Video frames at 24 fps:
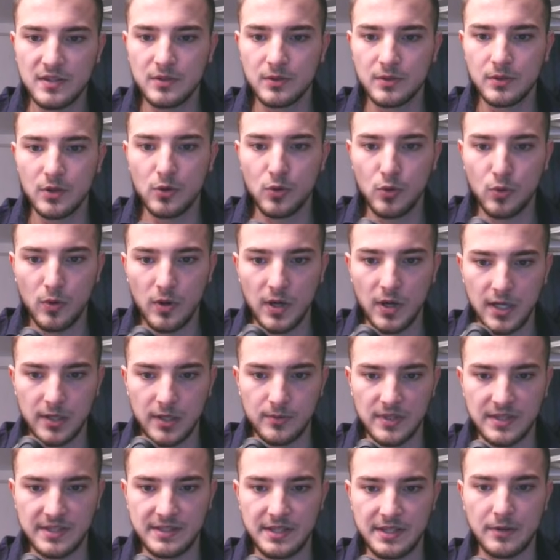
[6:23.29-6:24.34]
So the
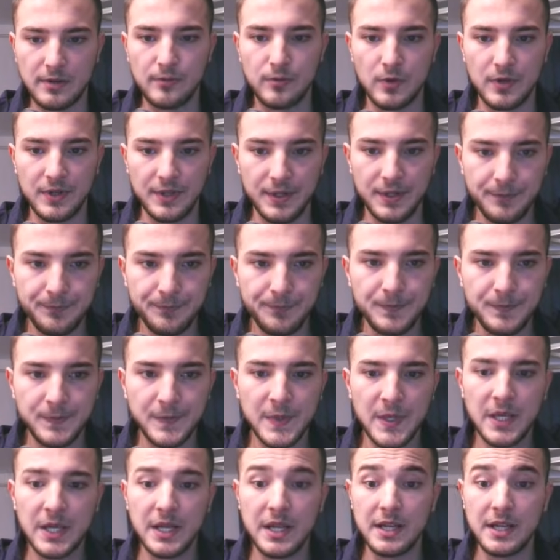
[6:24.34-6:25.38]
GoHighLevel stack for them
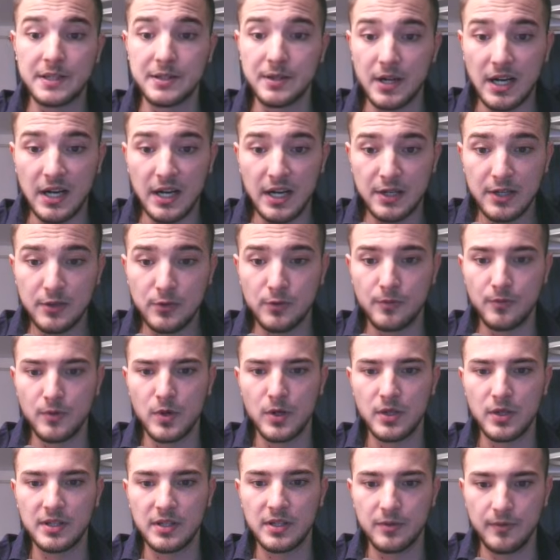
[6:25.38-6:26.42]
is a high
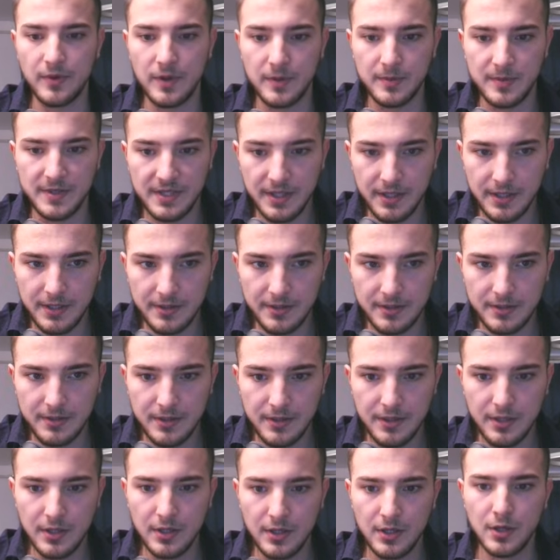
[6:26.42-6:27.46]
converting website,
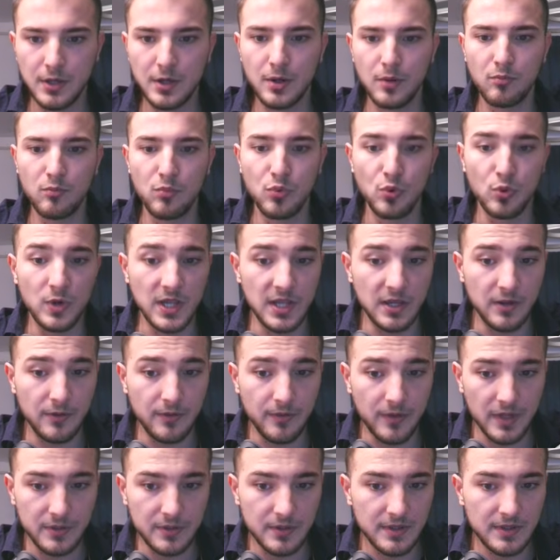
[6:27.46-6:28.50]

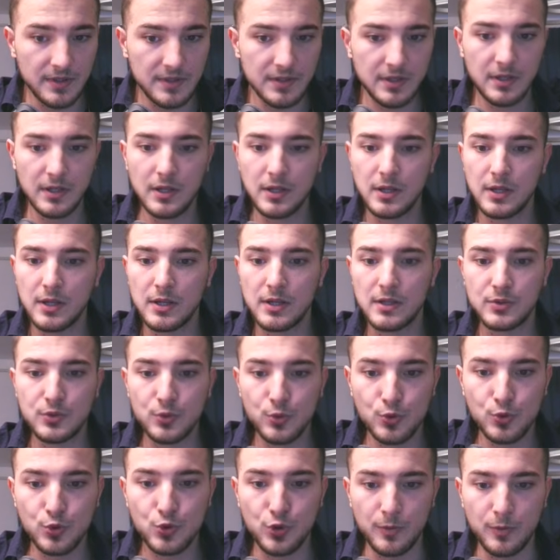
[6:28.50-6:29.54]
booking funnels,
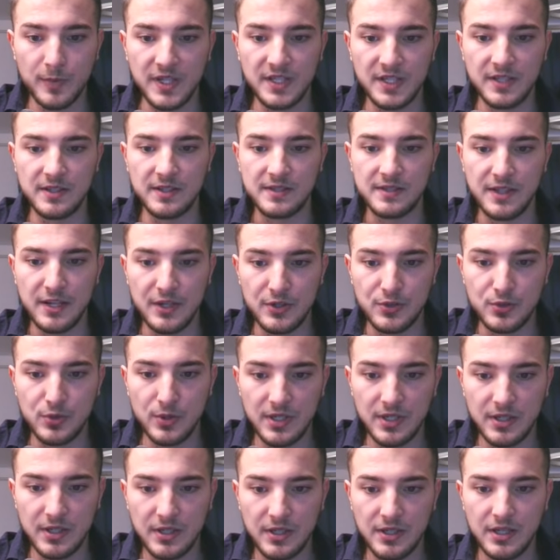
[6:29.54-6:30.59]
social media
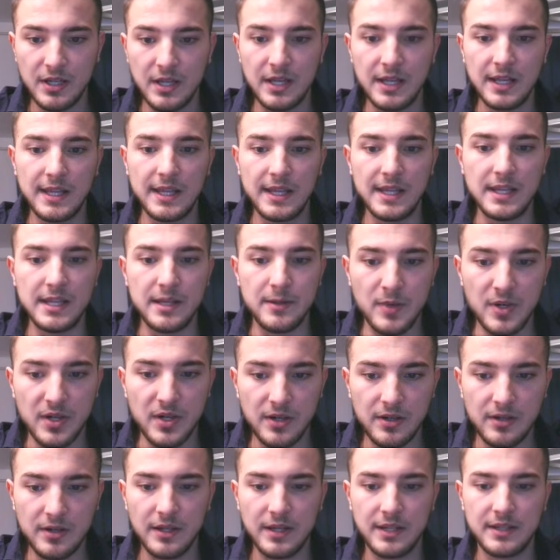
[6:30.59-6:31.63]
scheduling,
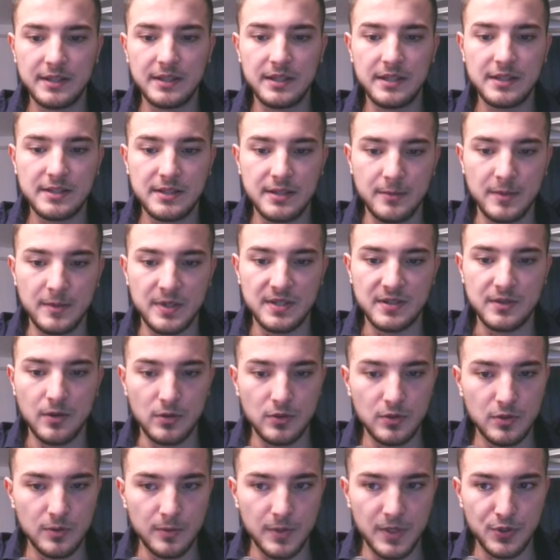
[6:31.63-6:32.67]
email, and SMS
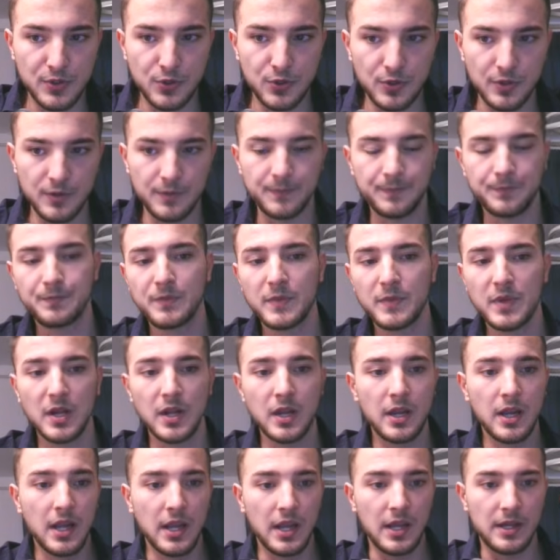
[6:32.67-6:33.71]
automation.
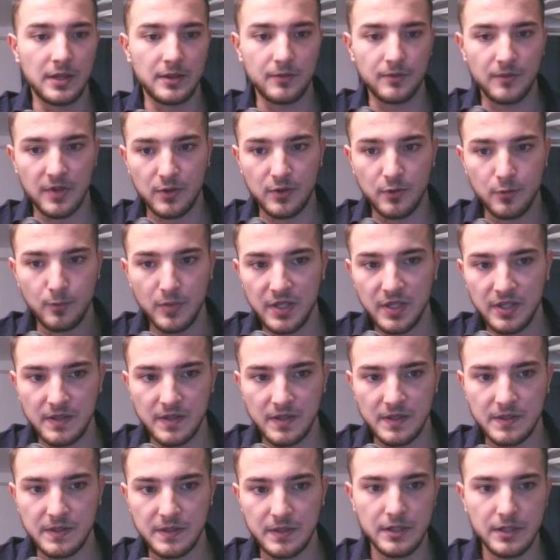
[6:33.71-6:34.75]
And when you pick
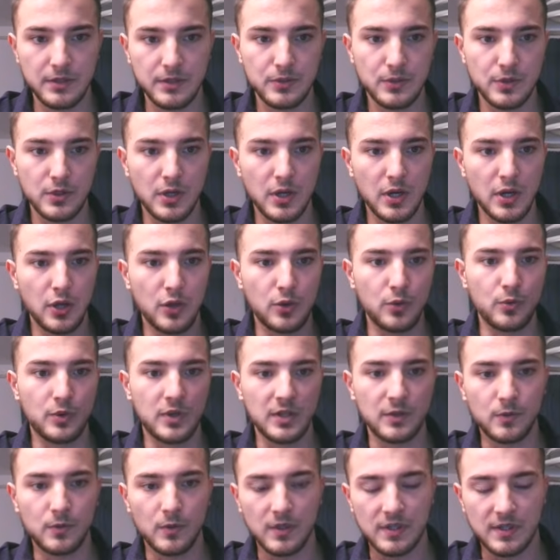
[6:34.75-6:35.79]
this niche, you
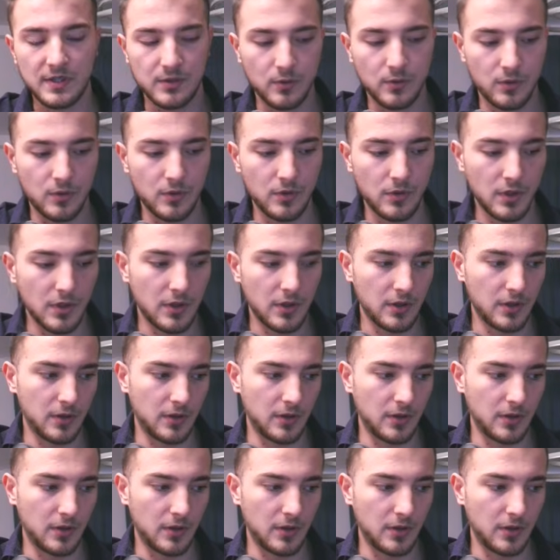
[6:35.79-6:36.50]
can also